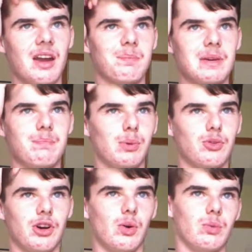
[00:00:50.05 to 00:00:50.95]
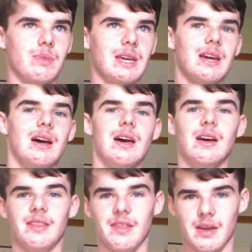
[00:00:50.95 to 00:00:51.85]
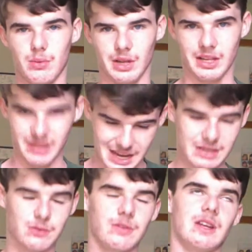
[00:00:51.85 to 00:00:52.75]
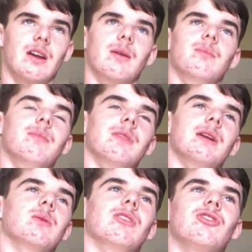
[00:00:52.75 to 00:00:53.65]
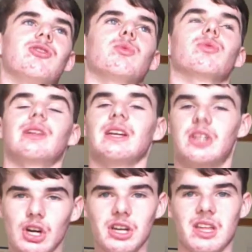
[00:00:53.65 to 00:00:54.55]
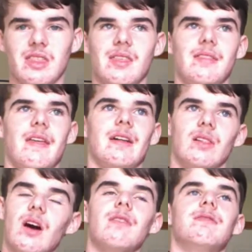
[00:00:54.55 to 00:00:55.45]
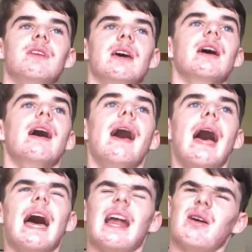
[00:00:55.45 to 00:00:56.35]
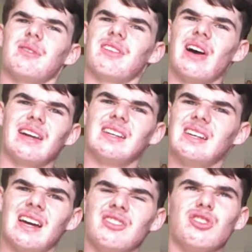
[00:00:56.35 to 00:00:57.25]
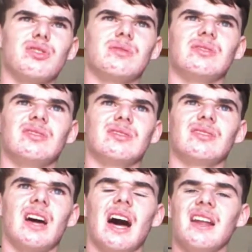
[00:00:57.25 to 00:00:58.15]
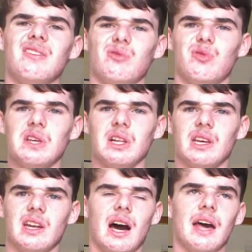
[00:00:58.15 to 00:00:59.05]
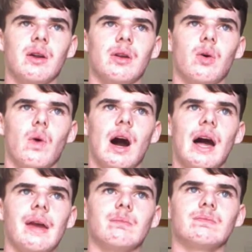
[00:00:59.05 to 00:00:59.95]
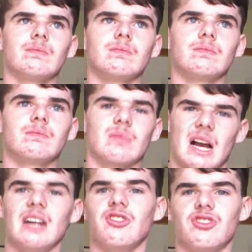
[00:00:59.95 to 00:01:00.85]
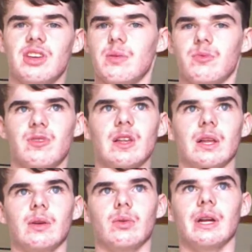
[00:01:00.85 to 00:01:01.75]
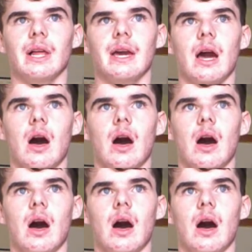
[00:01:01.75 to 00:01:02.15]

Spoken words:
of people told me that they really liked Venom, that it was really good, that they loved it. And I was like, I didn't feel it. I don't know why. I just didn't feel it, really.